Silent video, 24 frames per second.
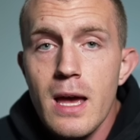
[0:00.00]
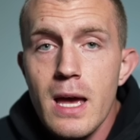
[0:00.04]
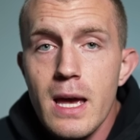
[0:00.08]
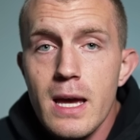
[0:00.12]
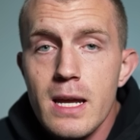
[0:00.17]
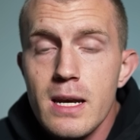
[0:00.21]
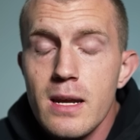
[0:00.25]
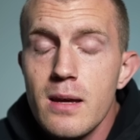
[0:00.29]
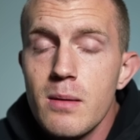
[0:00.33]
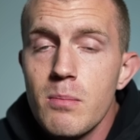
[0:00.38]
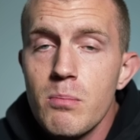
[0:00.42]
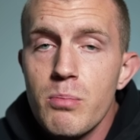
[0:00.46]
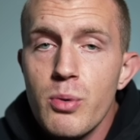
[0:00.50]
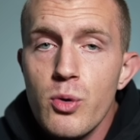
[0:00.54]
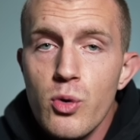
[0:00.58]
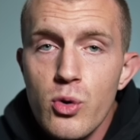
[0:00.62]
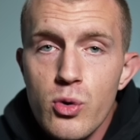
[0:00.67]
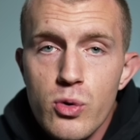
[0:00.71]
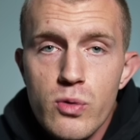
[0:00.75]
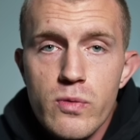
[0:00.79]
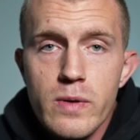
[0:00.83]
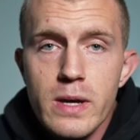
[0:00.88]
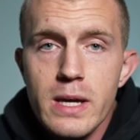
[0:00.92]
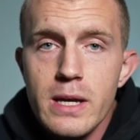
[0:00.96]
and
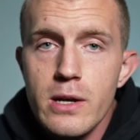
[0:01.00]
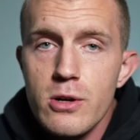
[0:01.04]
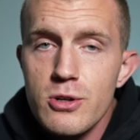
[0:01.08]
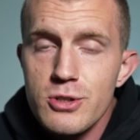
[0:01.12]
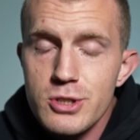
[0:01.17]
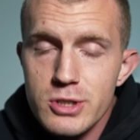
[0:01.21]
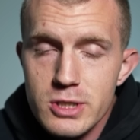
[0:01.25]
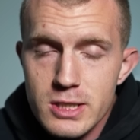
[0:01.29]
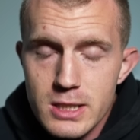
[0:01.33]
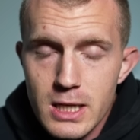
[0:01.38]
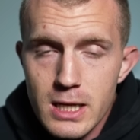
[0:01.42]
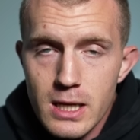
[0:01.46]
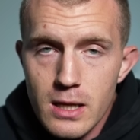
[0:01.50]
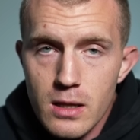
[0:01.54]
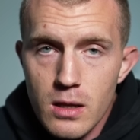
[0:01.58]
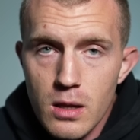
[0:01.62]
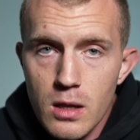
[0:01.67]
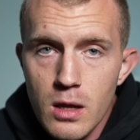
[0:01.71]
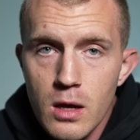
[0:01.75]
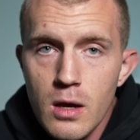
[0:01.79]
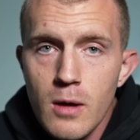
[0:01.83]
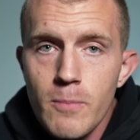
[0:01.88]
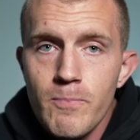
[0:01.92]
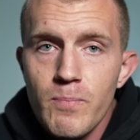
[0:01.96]
improving your
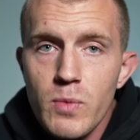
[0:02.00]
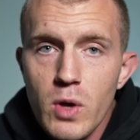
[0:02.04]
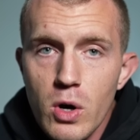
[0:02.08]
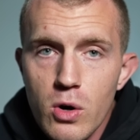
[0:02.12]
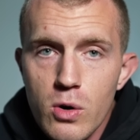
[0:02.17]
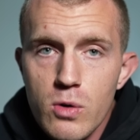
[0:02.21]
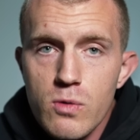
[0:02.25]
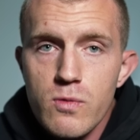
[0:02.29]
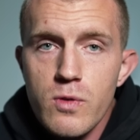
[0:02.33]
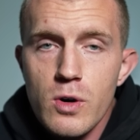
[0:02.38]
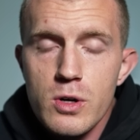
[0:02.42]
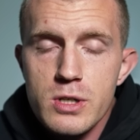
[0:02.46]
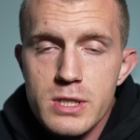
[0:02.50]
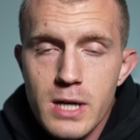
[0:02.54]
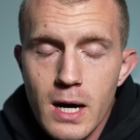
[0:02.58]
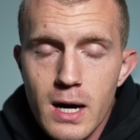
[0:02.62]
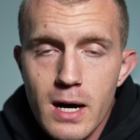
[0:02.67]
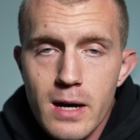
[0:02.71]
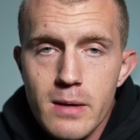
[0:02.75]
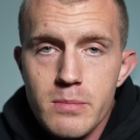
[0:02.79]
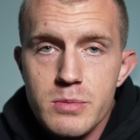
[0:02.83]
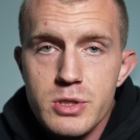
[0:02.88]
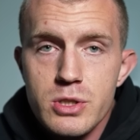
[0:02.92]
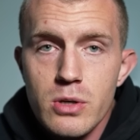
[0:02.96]
skill over
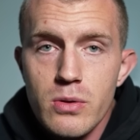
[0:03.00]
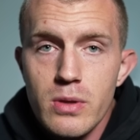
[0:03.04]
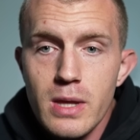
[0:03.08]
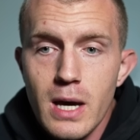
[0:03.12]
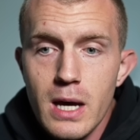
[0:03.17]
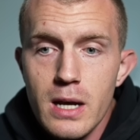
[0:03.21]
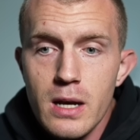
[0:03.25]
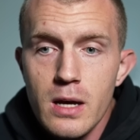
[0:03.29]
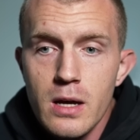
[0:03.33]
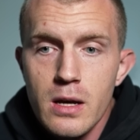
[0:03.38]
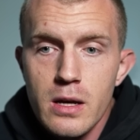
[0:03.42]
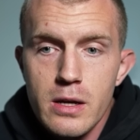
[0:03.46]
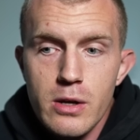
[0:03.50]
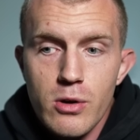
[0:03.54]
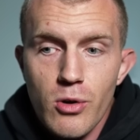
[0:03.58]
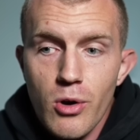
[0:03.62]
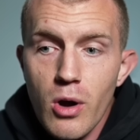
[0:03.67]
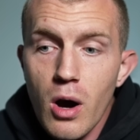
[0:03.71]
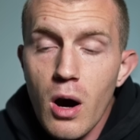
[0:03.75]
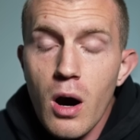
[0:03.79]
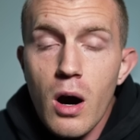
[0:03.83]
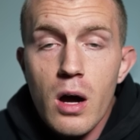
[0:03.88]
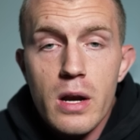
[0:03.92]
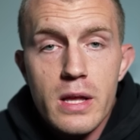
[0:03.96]
time so that
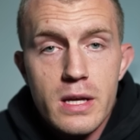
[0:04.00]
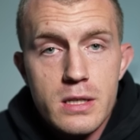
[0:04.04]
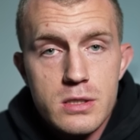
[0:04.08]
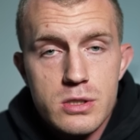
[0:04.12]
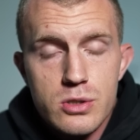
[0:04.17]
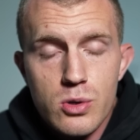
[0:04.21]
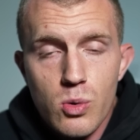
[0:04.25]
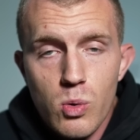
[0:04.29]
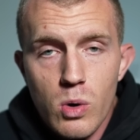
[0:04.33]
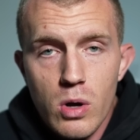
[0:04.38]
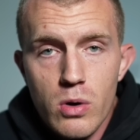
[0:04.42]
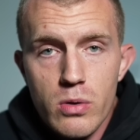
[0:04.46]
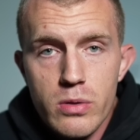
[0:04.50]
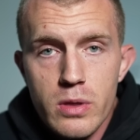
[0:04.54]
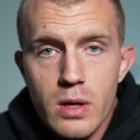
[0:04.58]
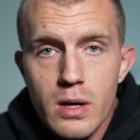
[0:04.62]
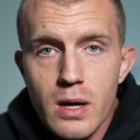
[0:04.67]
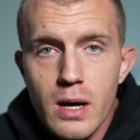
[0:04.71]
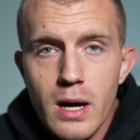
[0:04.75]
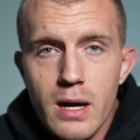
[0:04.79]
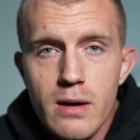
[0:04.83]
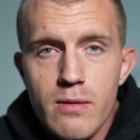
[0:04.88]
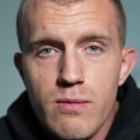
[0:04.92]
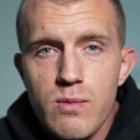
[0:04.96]
your audience
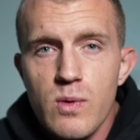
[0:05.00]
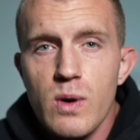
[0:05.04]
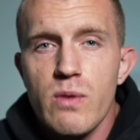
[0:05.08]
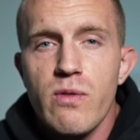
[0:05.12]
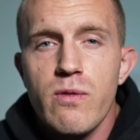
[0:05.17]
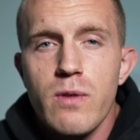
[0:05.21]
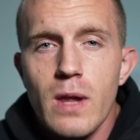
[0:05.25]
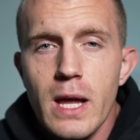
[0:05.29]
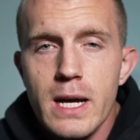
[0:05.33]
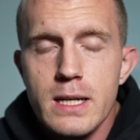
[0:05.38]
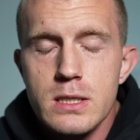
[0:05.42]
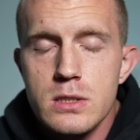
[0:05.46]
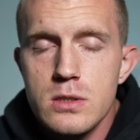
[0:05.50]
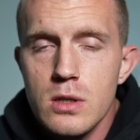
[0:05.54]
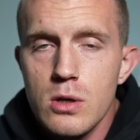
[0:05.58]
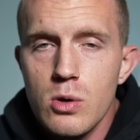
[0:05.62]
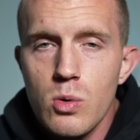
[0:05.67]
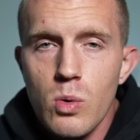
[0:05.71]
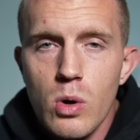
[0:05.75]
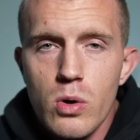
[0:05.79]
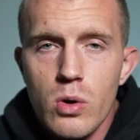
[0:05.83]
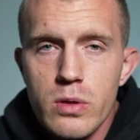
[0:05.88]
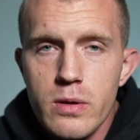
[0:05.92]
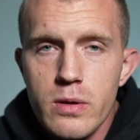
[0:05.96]
growth kind of reflects the
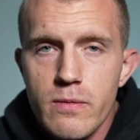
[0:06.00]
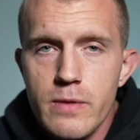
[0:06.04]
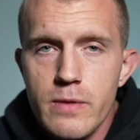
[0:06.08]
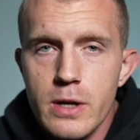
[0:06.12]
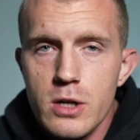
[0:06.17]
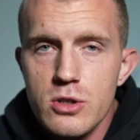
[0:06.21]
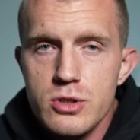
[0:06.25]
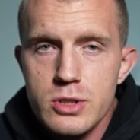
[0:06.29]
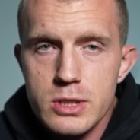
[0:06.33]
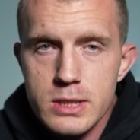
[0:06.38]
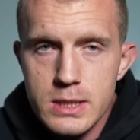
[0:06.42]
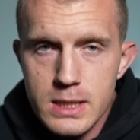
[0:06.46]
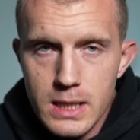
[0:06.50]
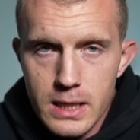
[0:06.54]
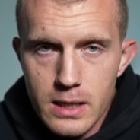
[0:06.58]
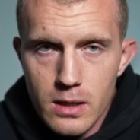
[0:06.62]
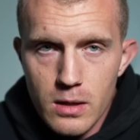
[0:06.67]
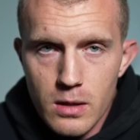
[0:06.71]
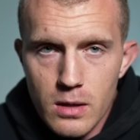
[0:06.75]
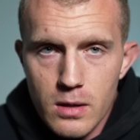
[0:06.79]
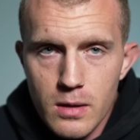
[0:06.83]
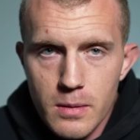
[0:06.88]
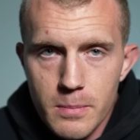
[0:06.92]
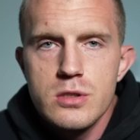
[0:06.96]
growth of your skill.